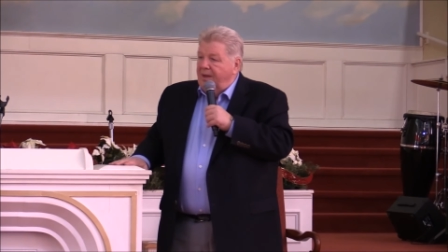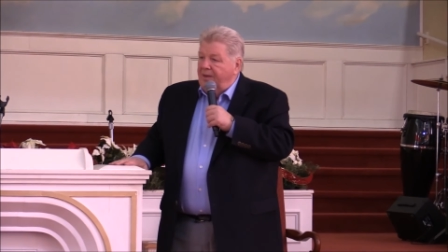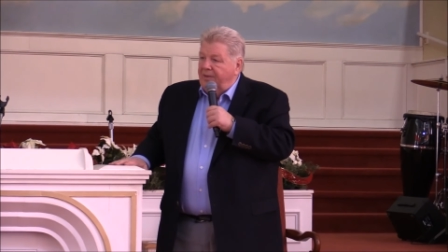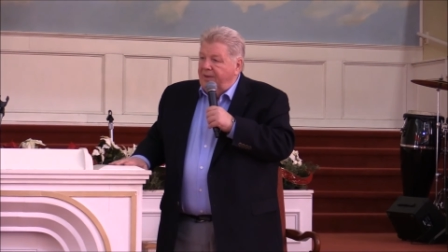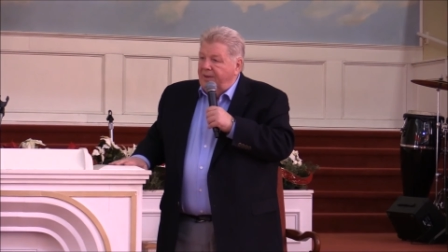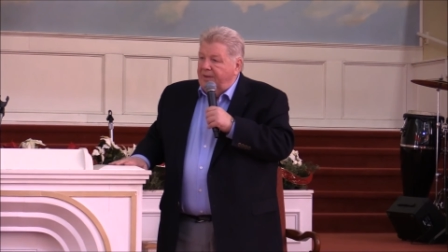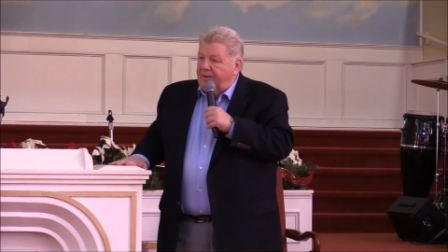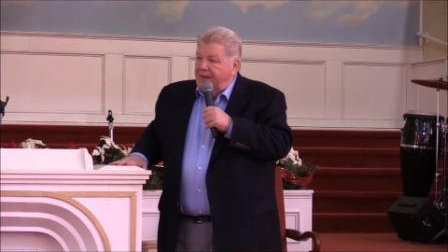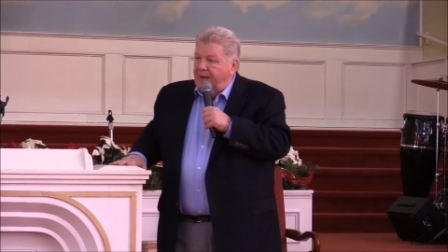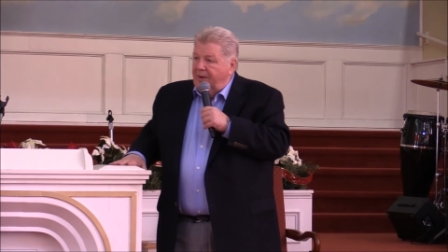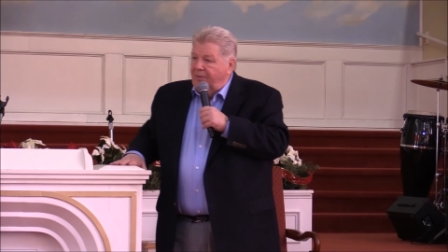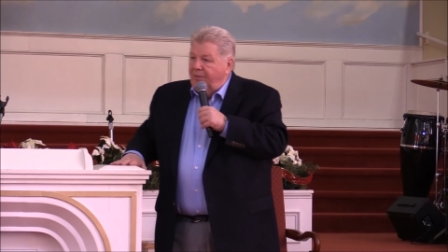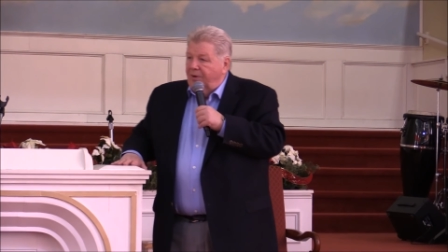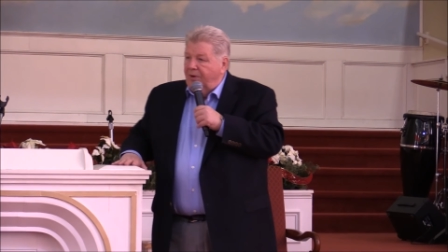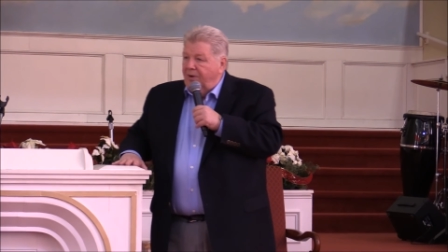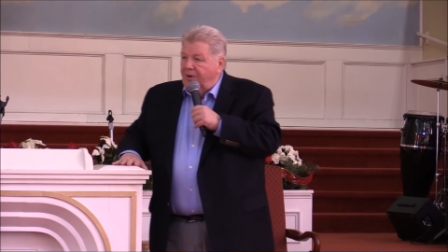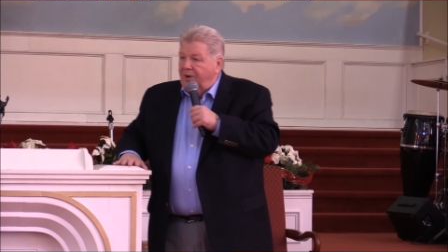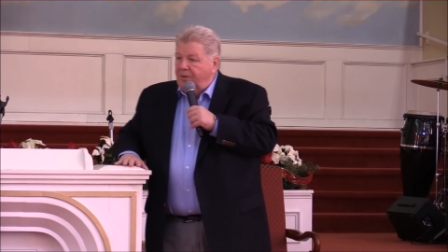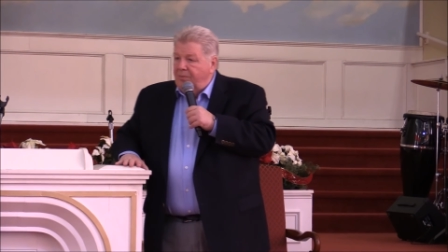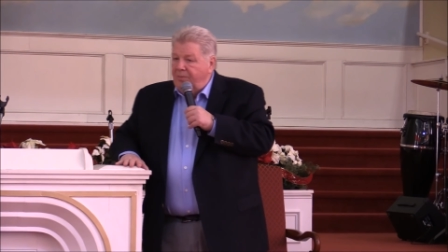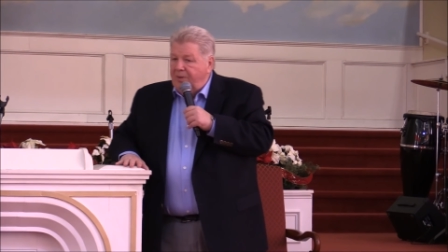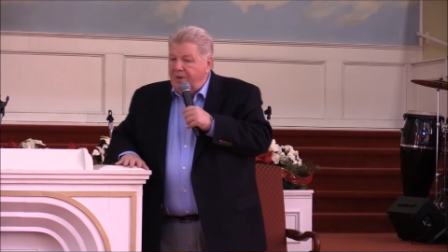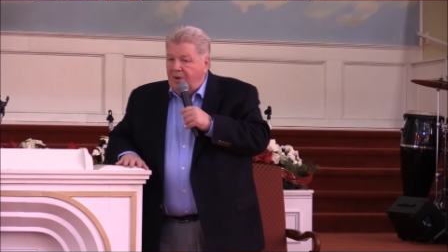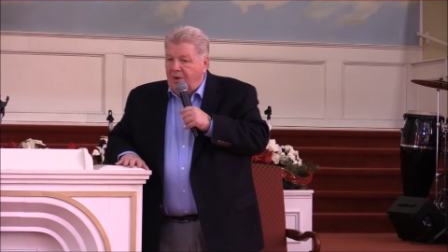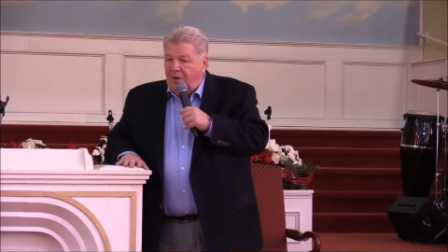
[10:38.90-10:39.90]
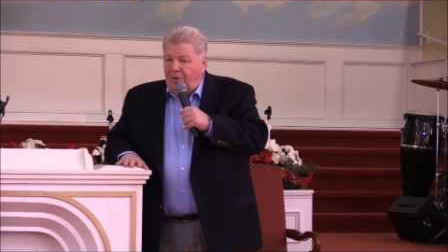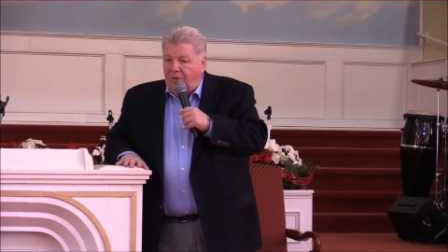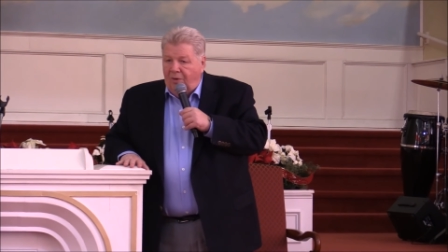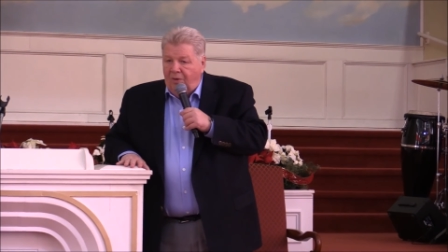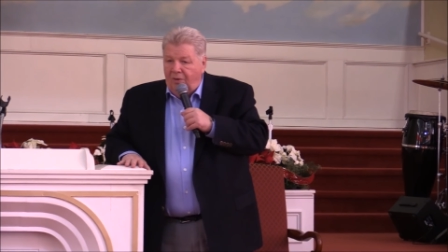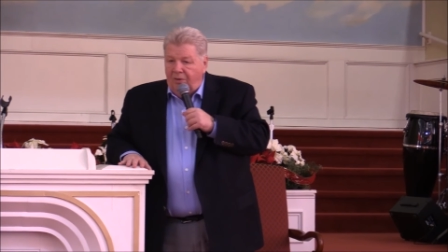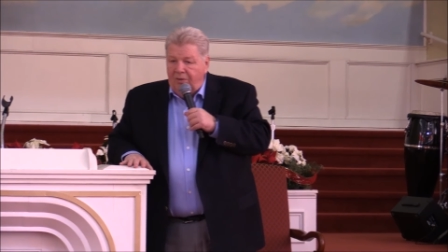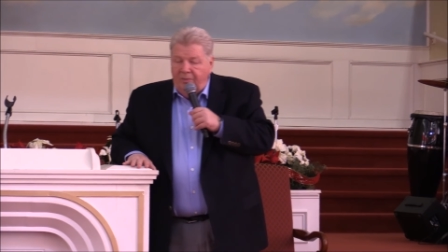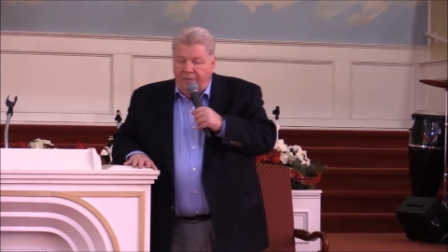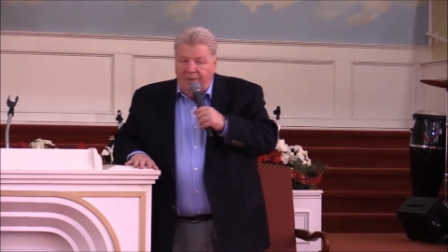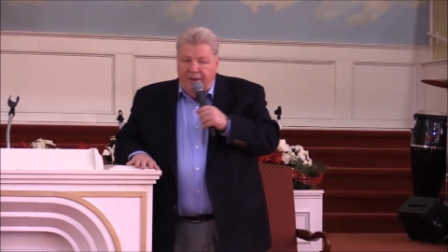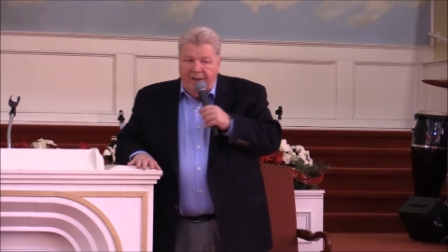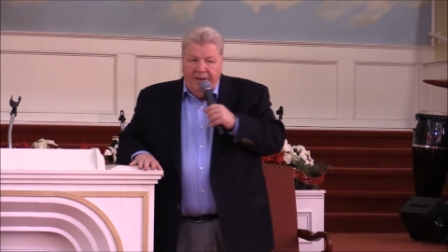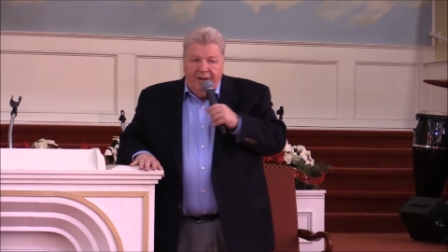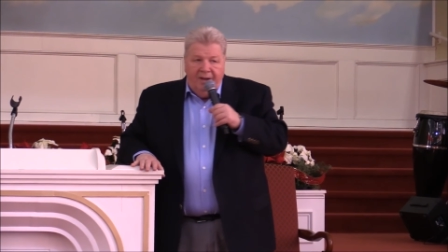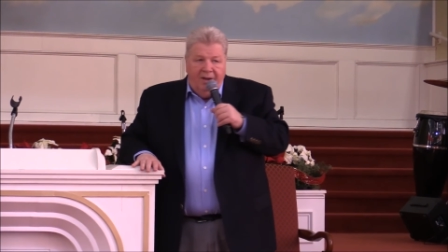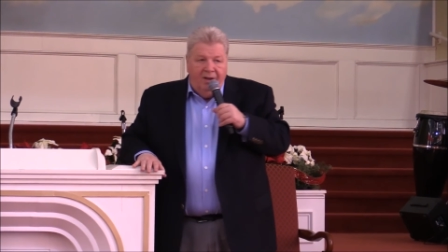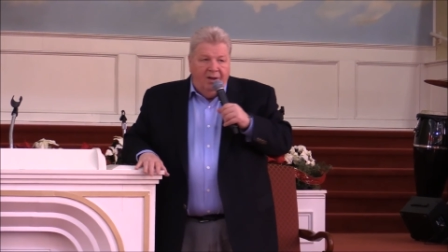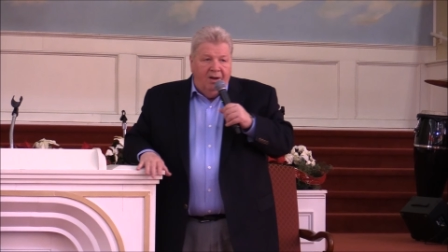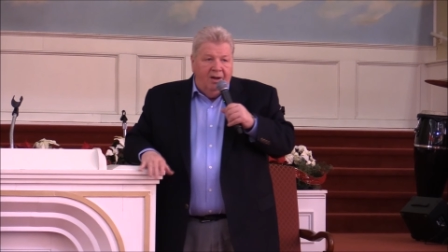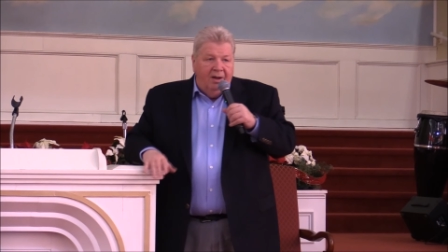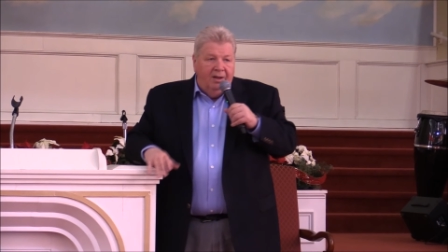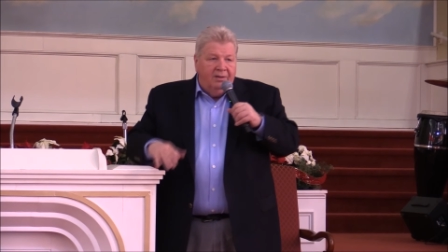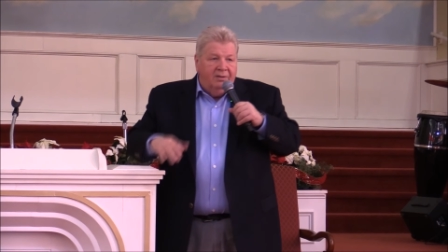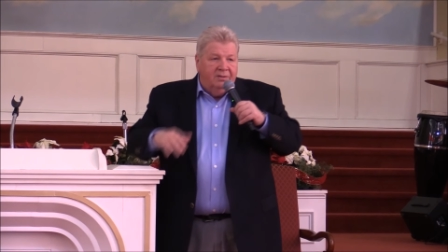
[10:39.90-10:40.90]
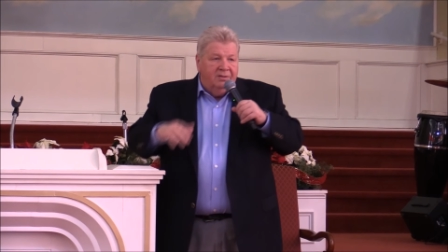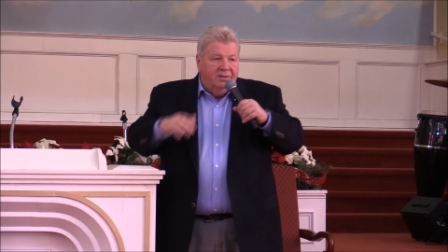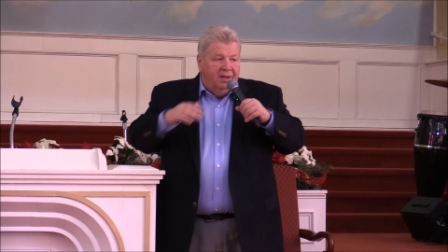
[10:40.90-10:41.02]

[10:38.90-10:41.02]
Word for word: that they were going to be called by God